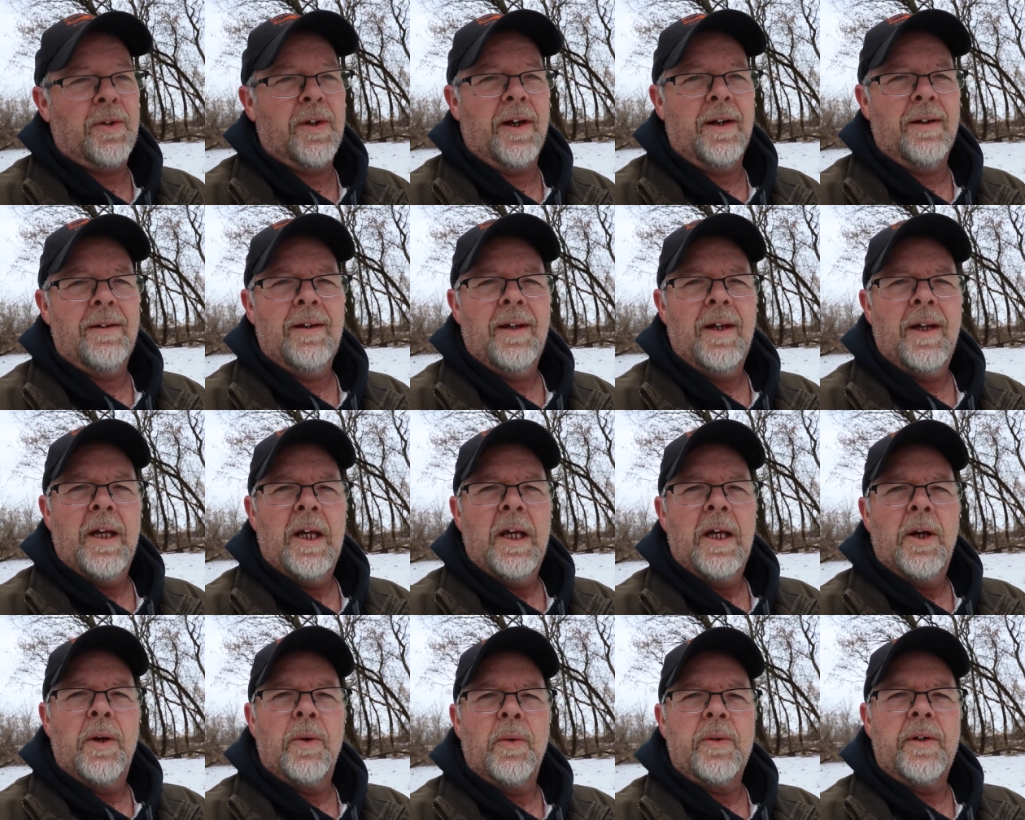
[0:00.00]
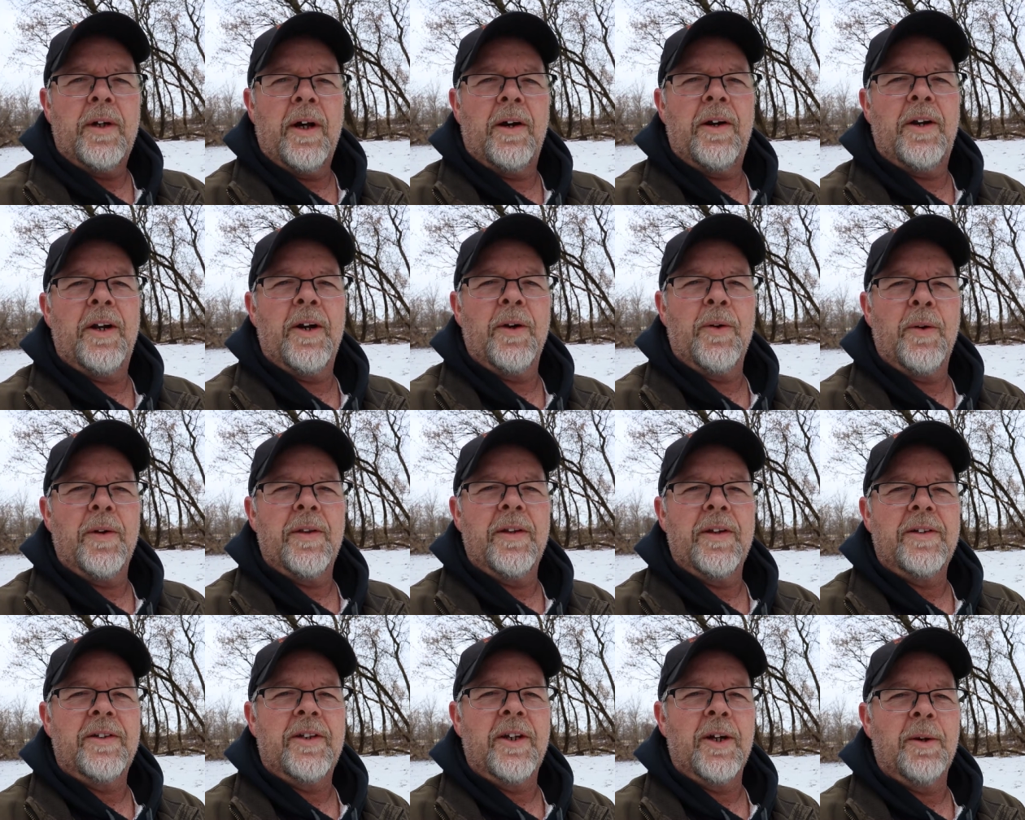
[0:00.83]
okay, we're down here where
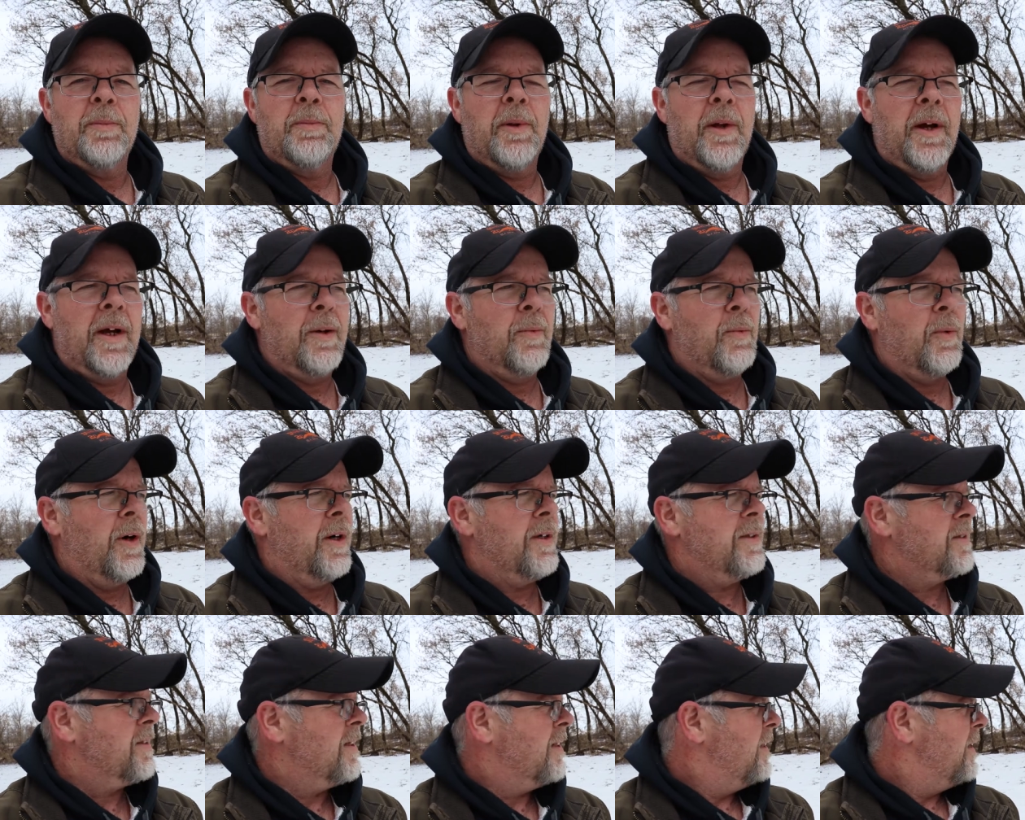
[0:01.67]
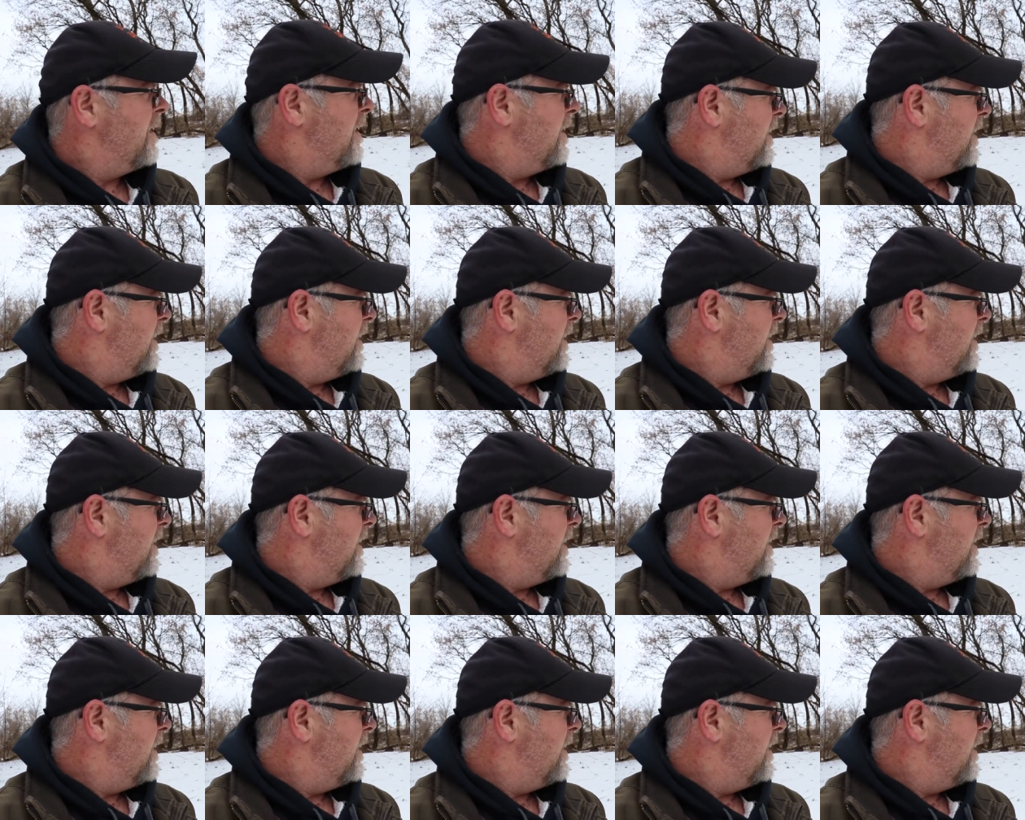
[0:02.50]
the deer blind was.